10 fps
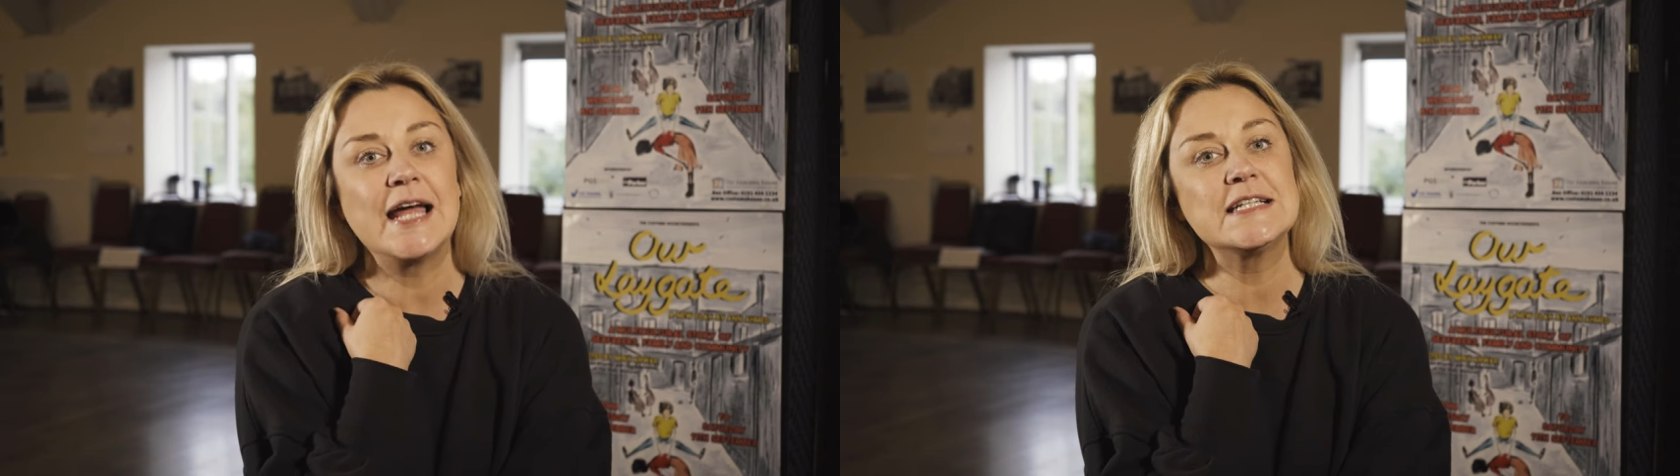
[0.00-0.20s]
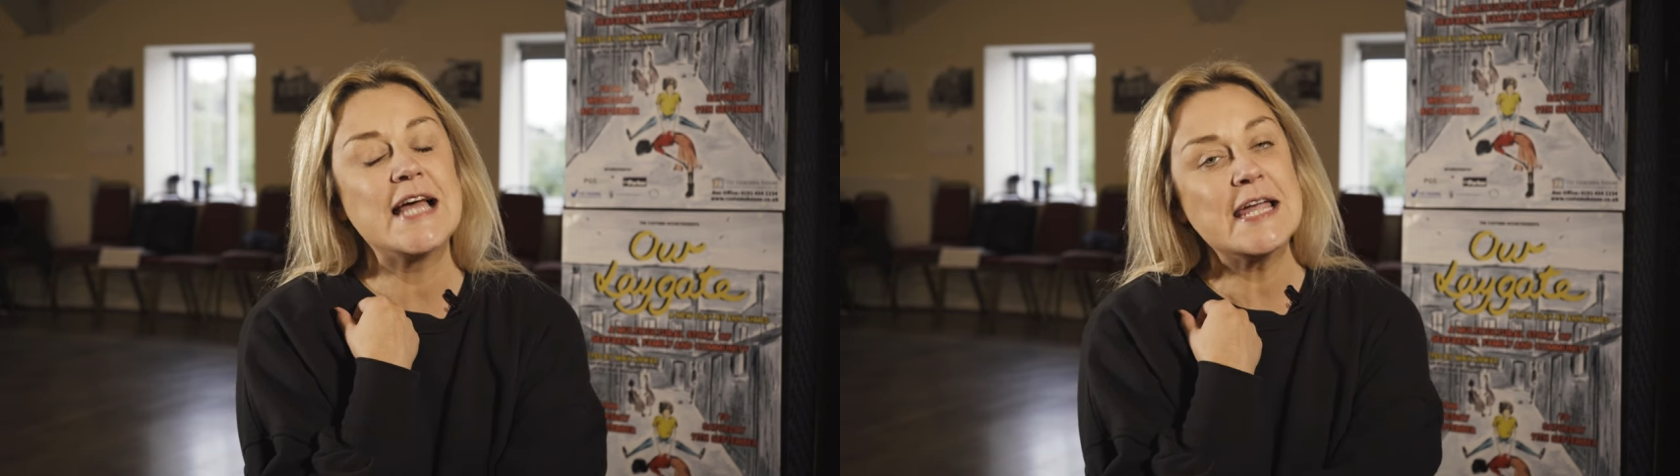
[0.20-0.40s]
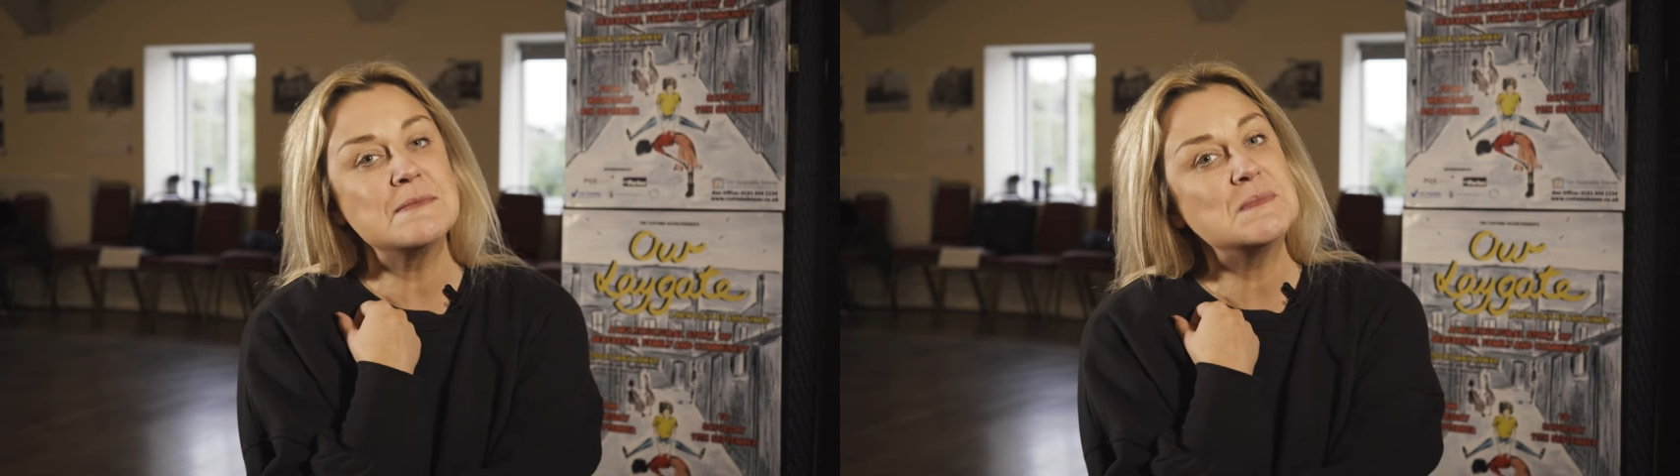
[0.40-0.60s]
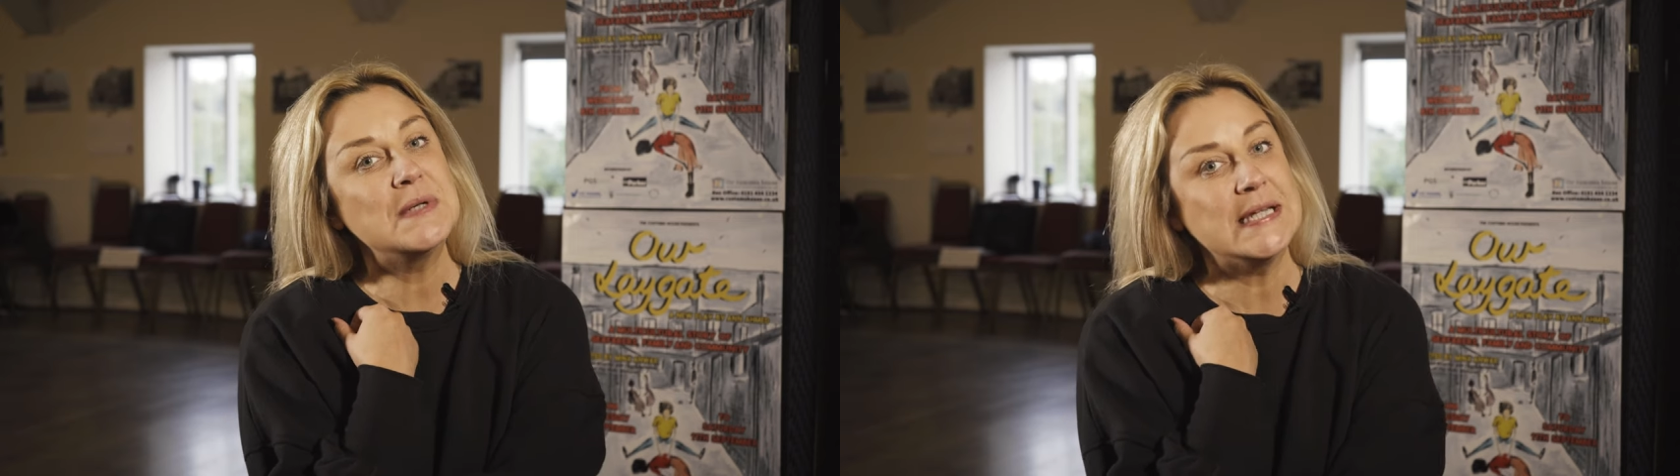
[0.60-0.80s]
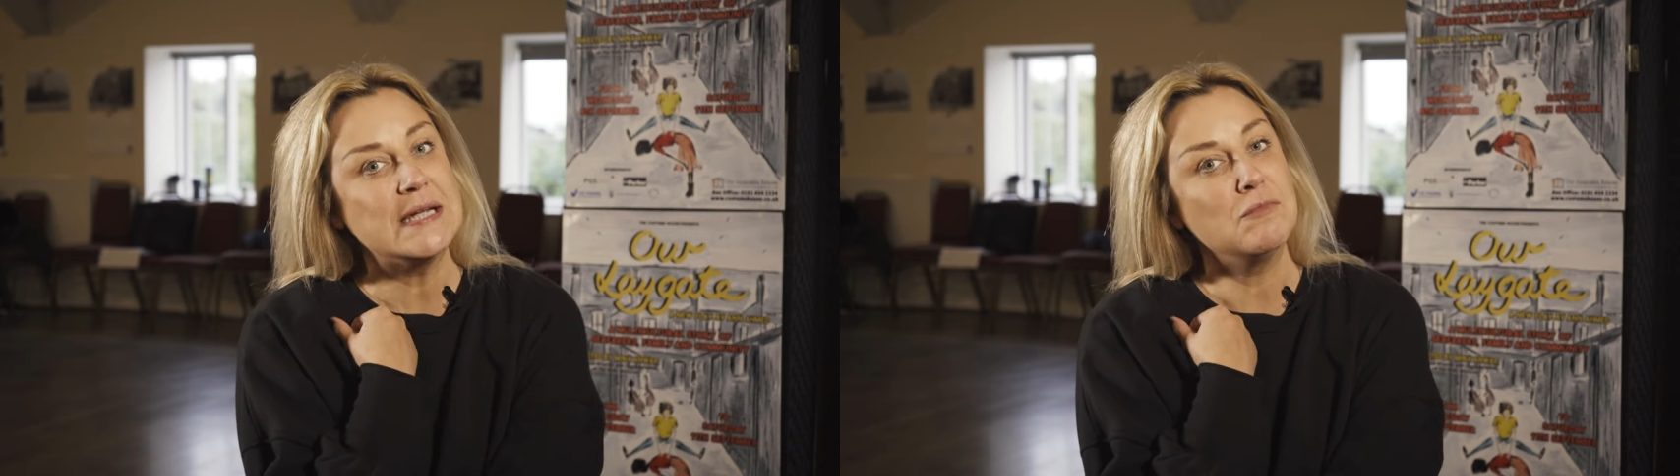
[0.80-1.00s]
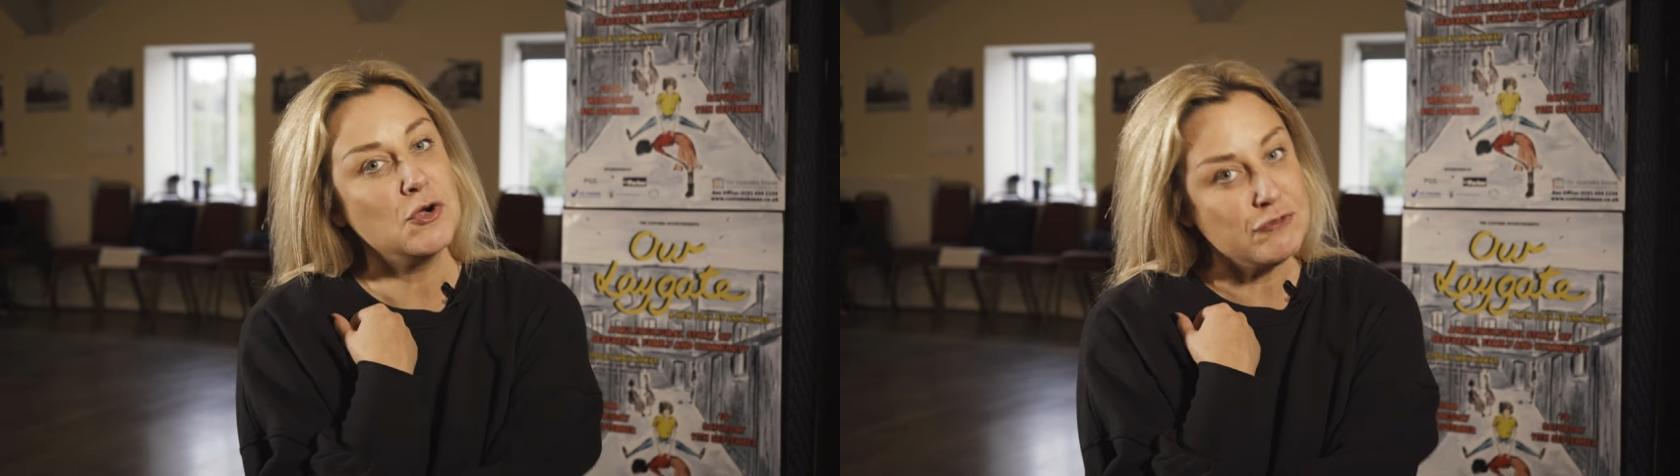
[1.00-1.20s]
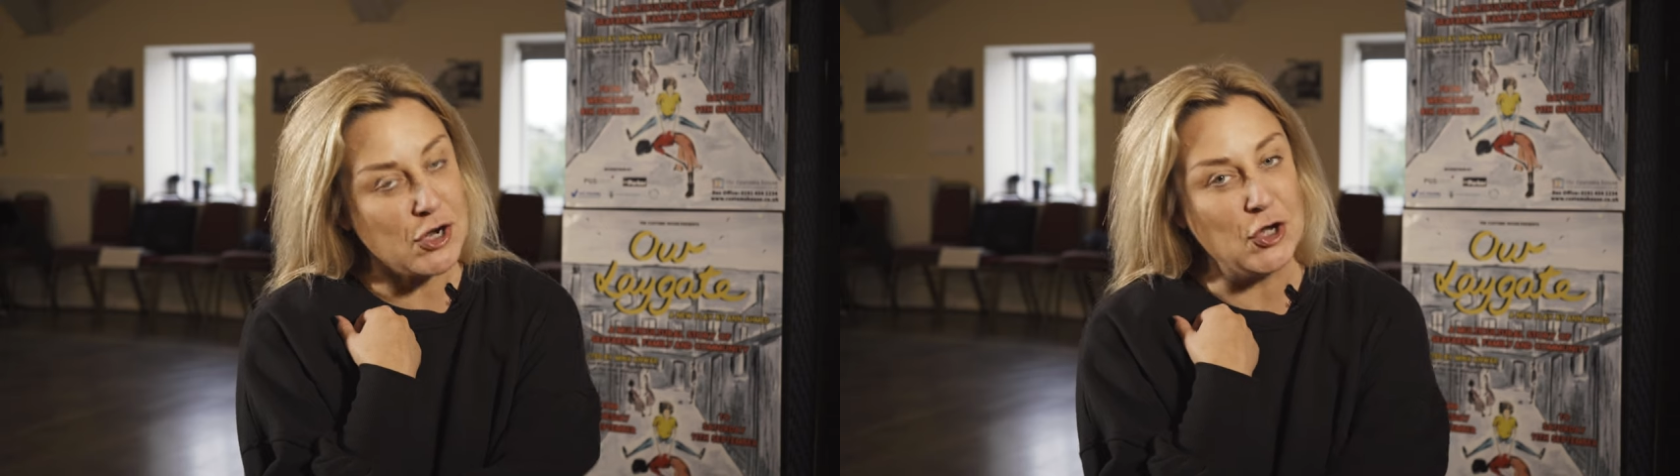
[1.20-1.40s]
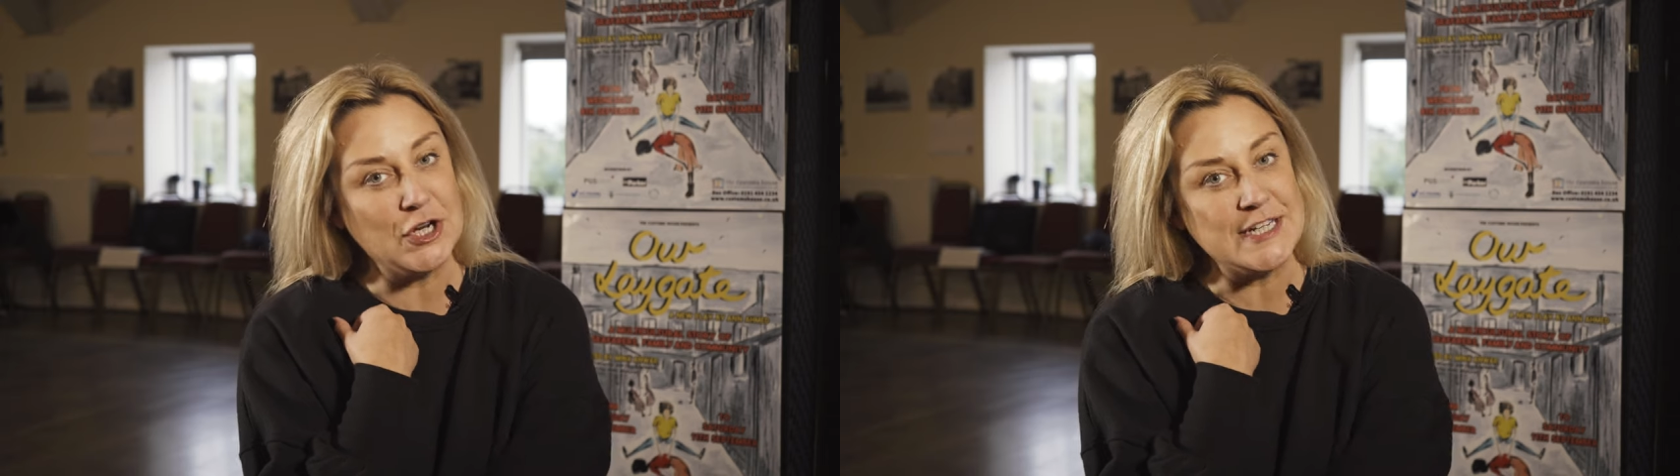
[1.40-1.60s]
and I'm playing
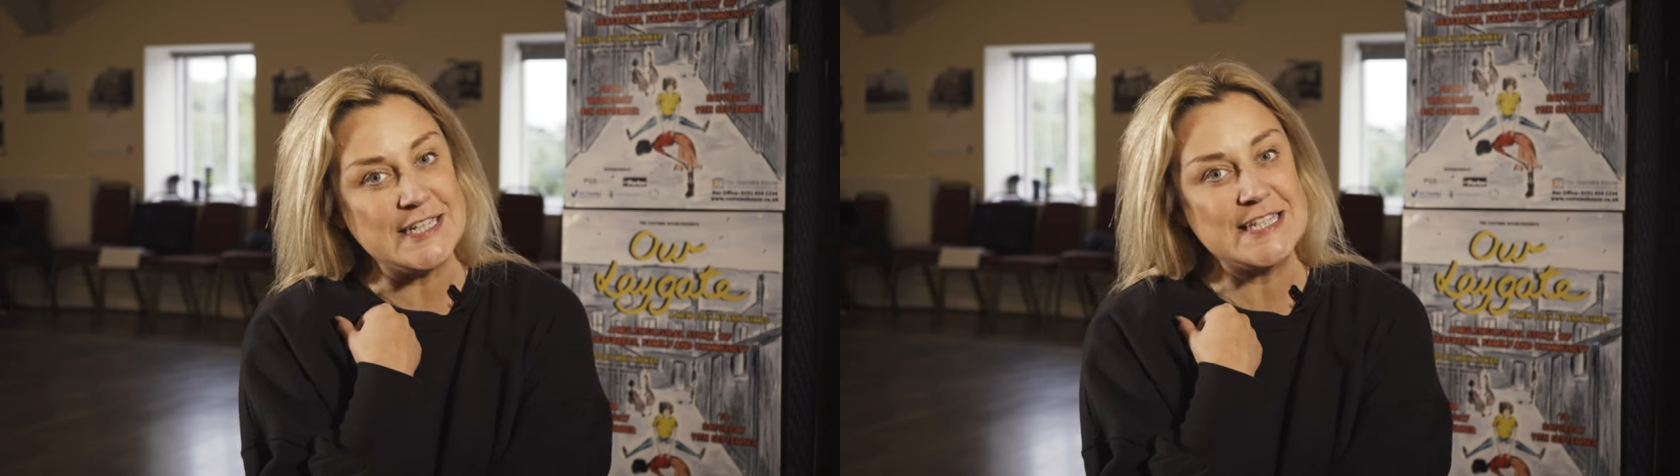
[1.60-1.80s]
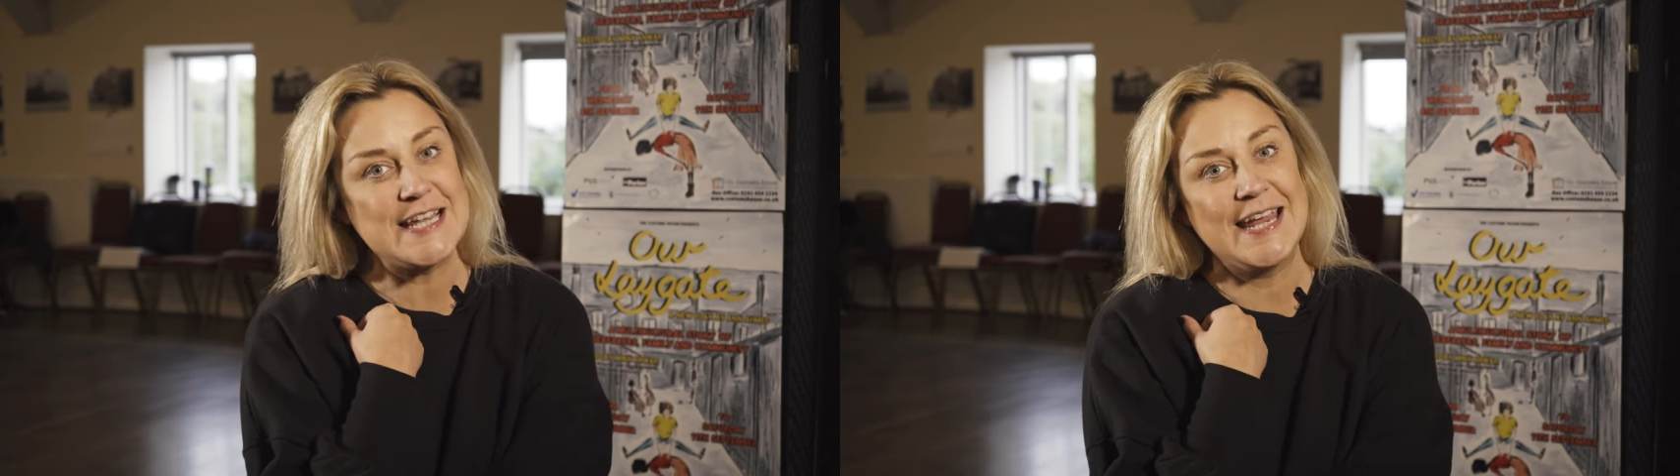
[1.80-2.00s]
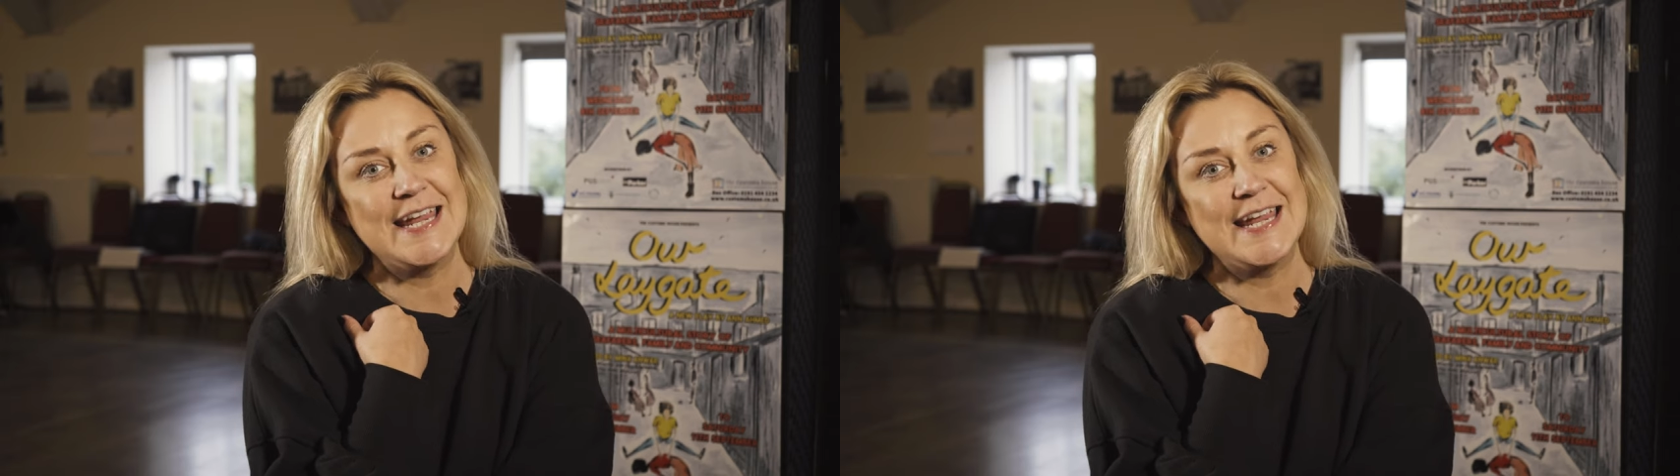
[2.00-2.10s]
Moira Collins